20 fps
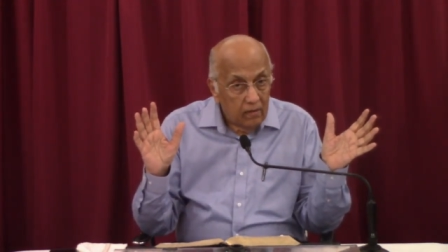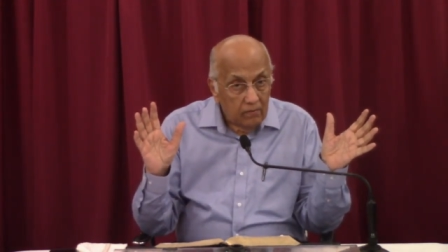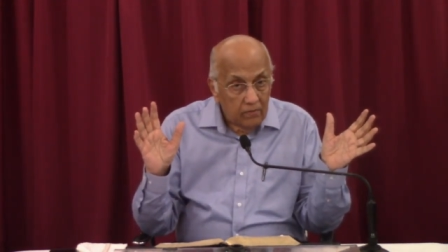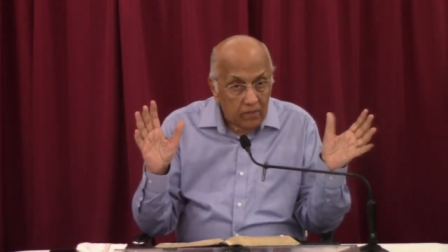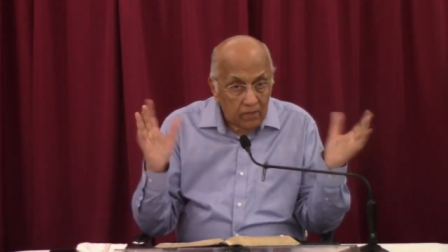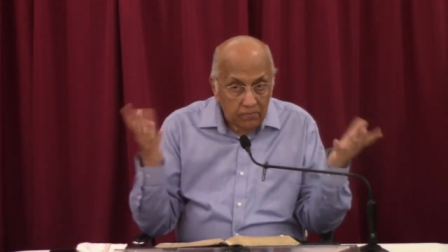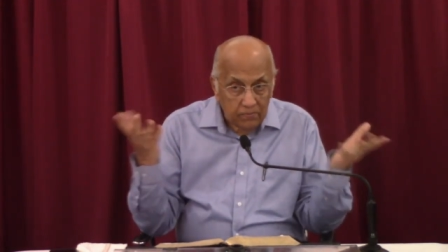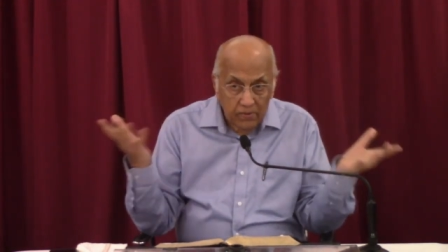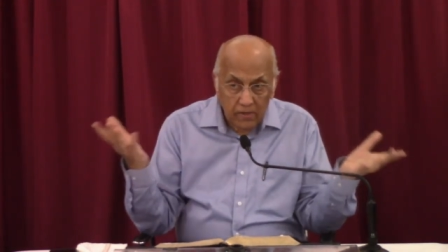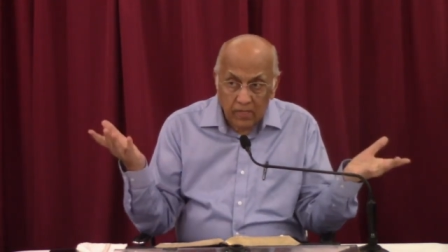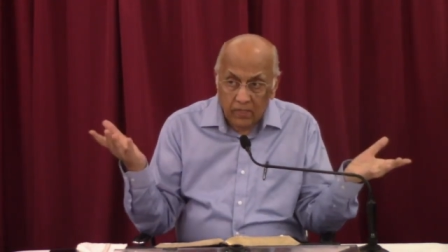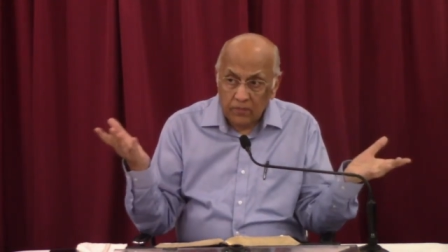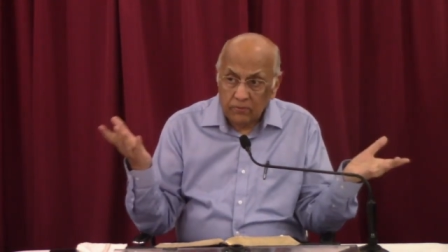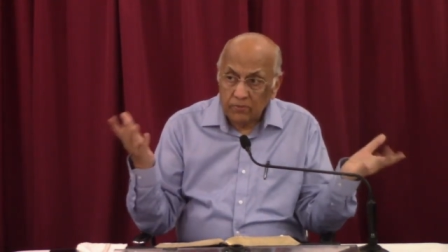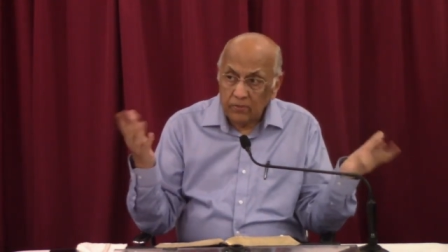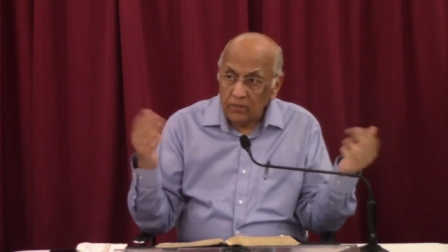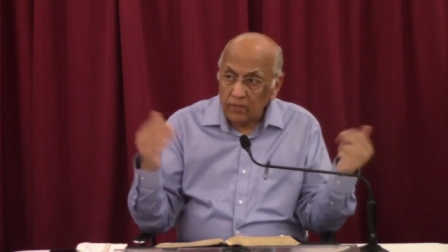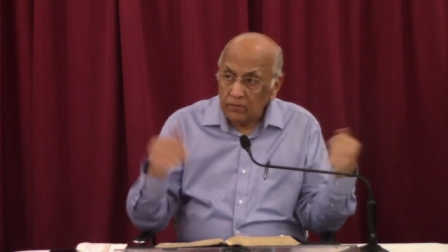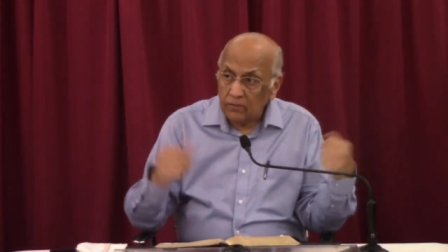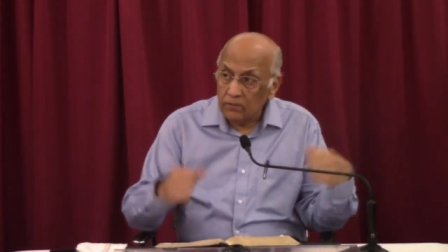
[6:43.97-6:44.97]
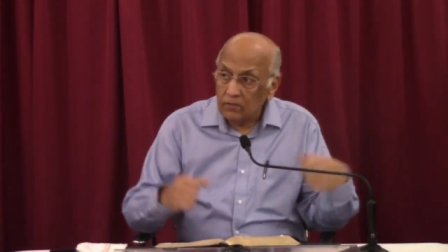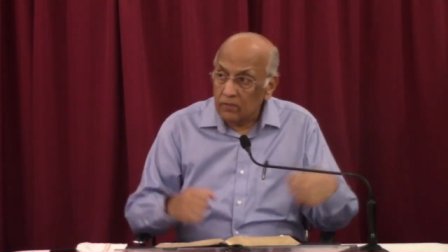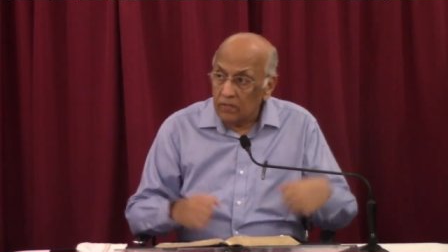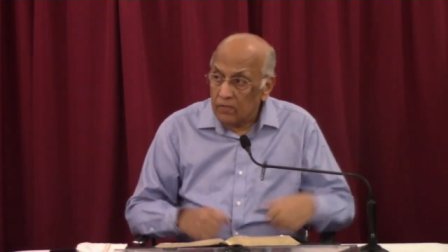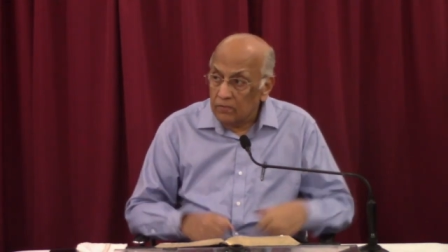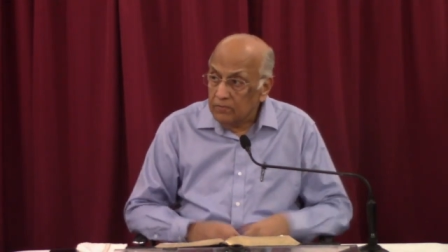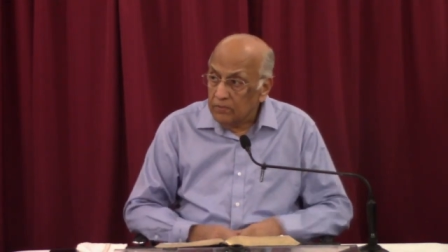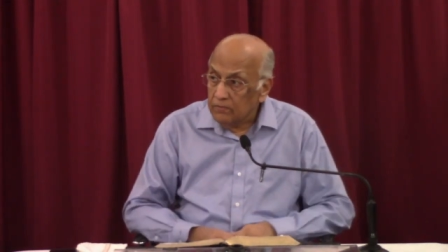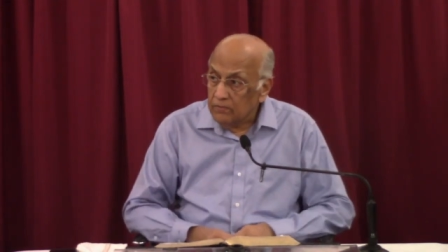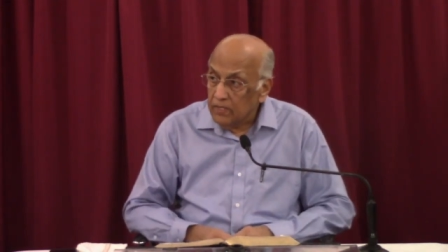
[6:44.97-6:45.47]
But the priests were also
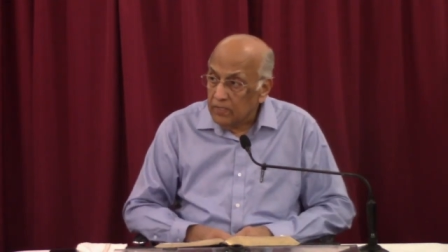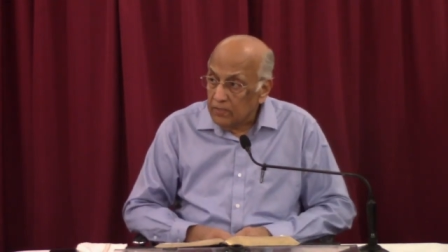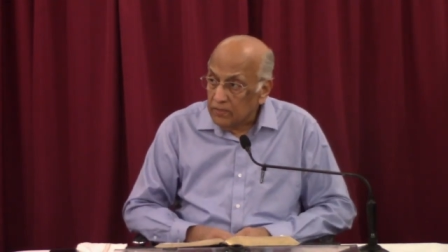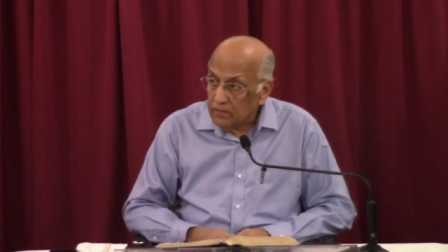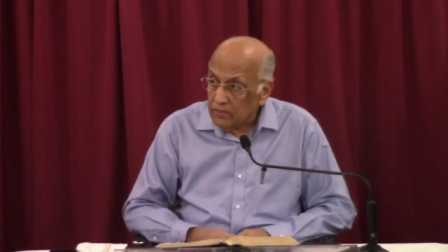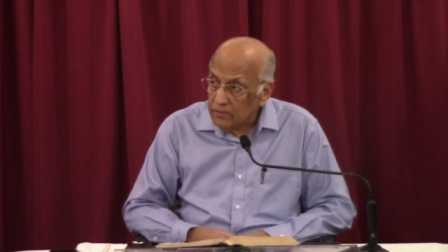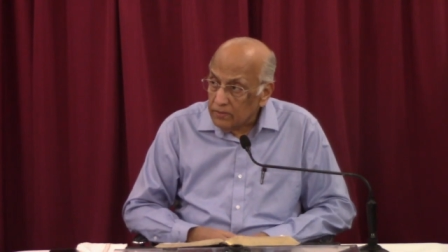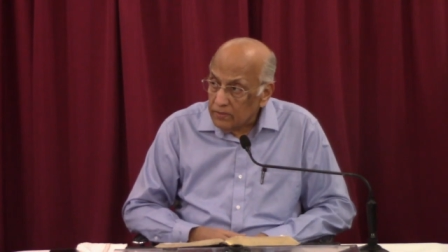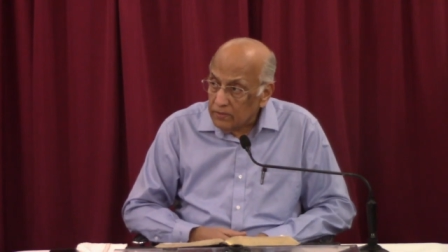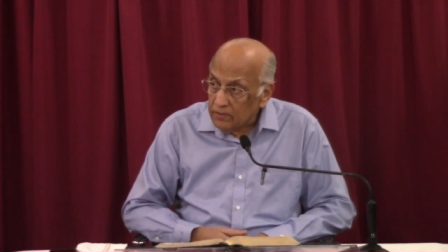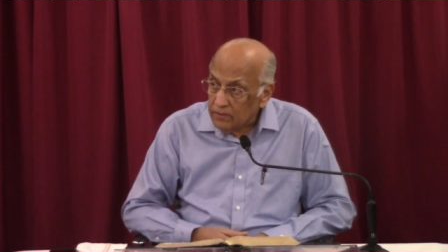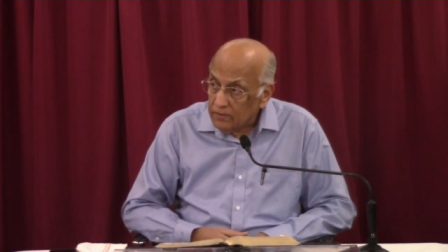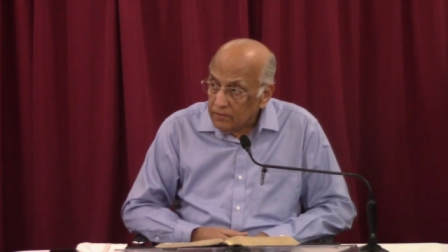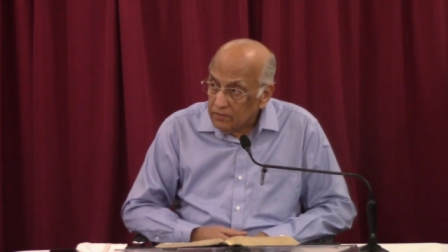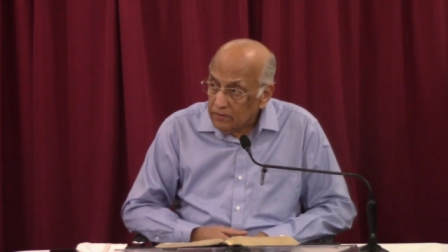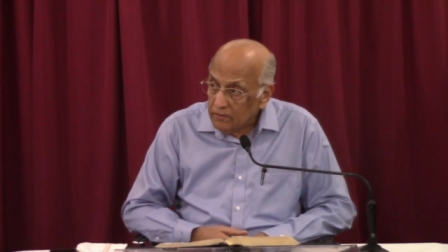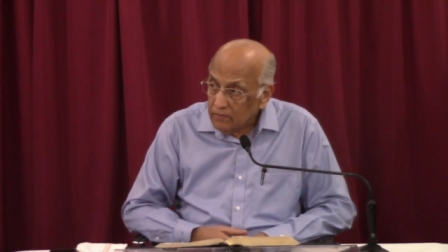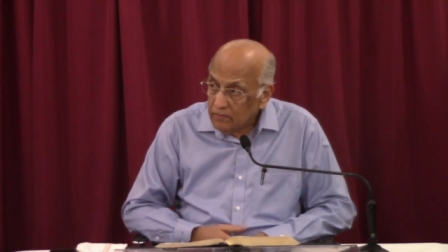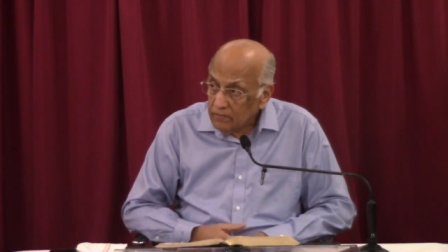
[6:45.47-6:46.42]
compromisers.